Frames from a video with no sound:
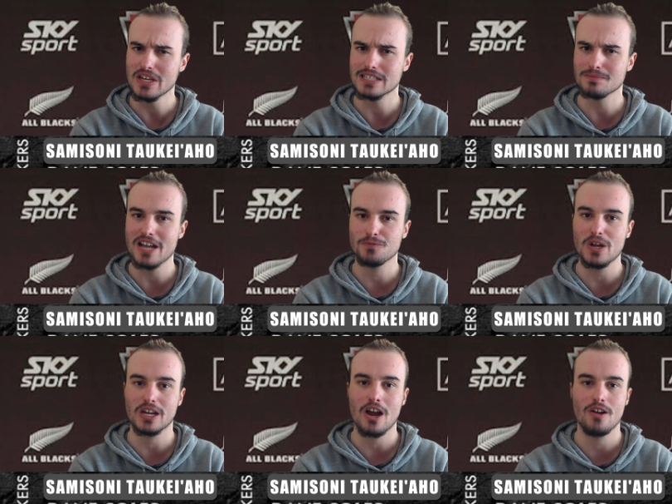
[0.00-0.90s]
he is match
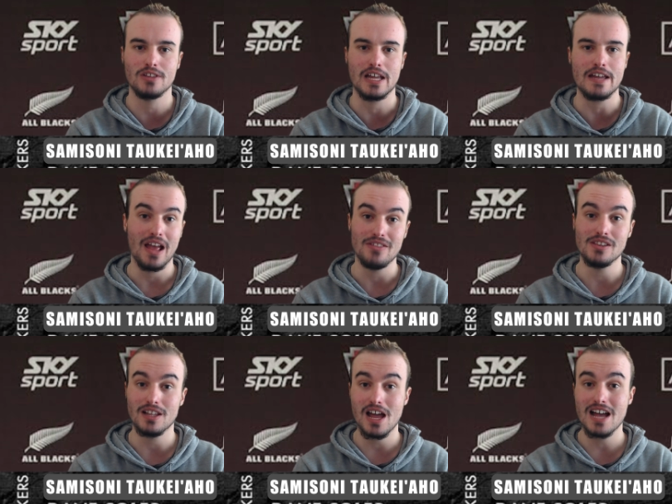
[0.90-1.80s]
fit currently. And
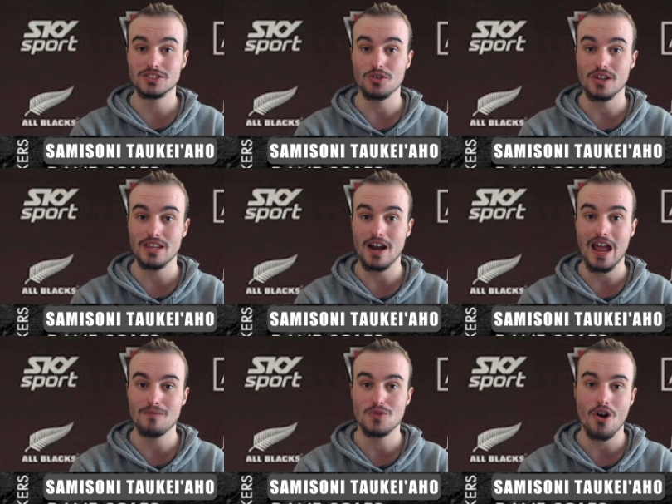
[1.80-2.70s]
then the last hooker that I
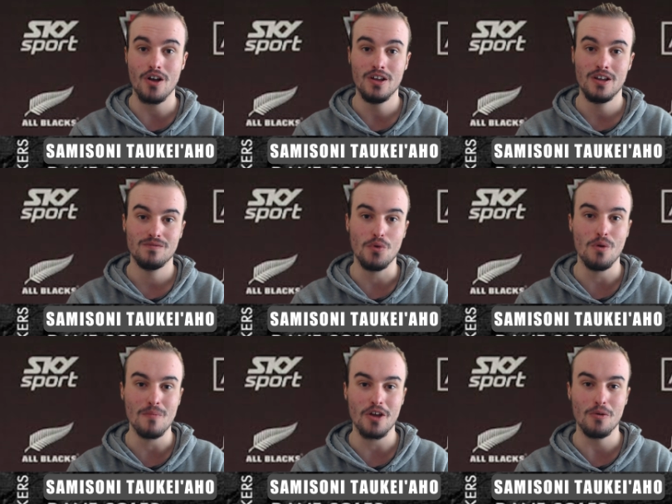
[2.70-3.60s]
have got
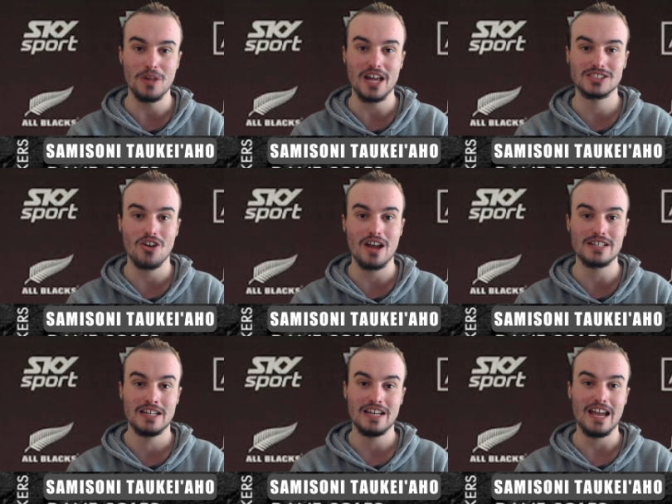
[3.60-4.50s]
for my All Blacks
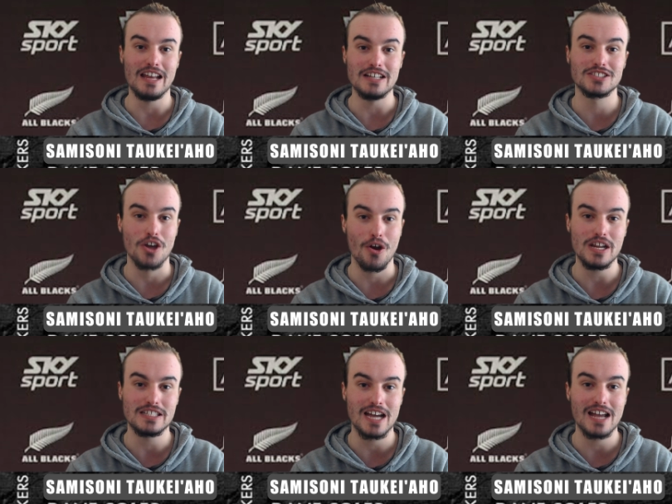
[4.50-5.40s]
side, it is
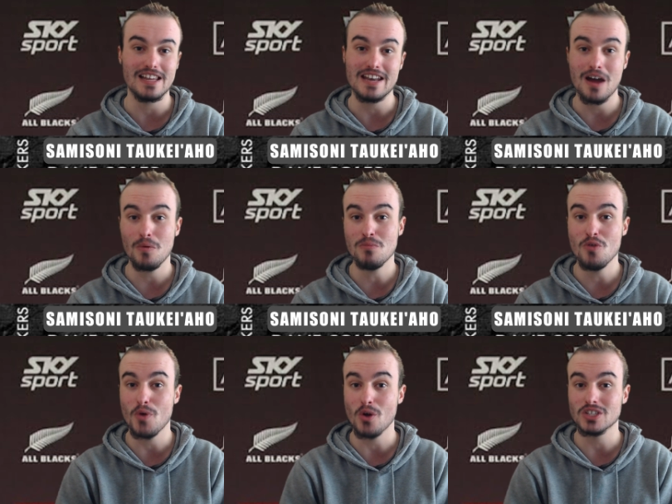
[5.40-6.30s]
Cody Taylor. Now we
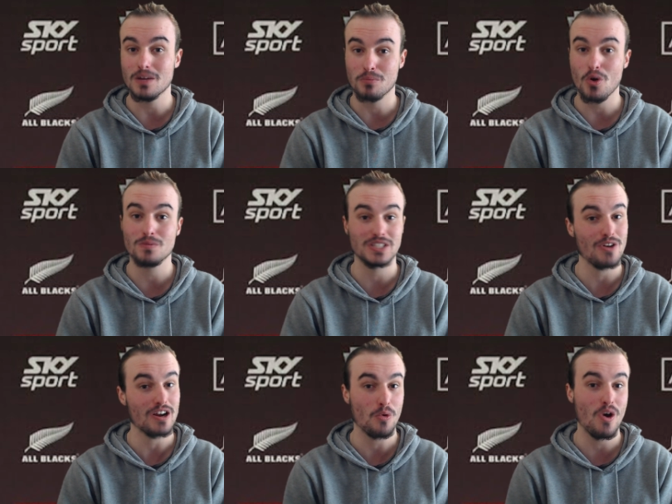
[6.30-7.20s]
move on to the props. There
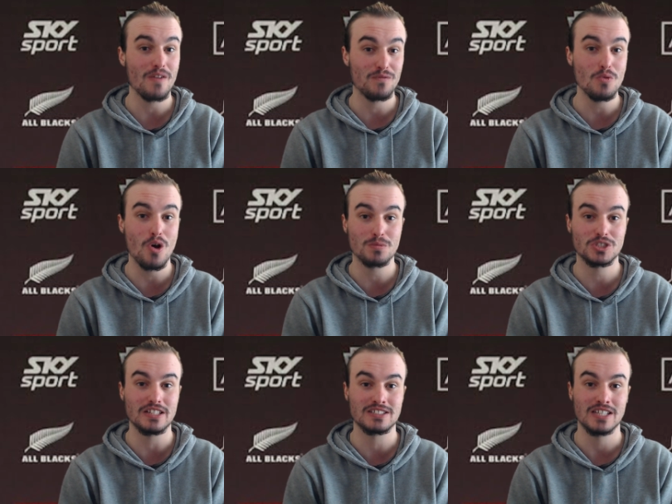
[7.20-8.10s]
are quite a few
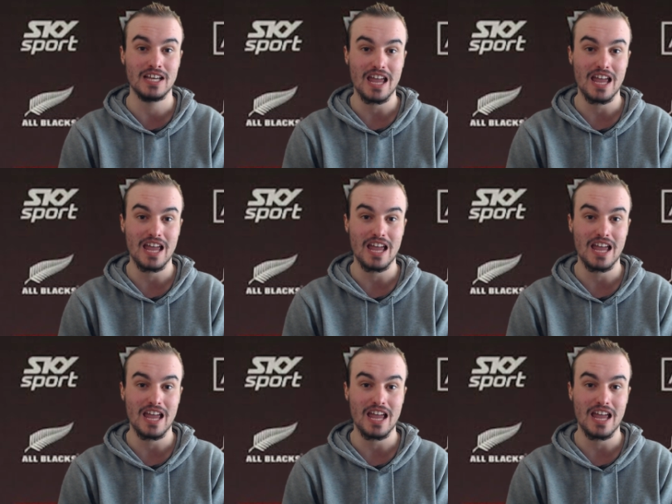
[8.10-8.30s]
options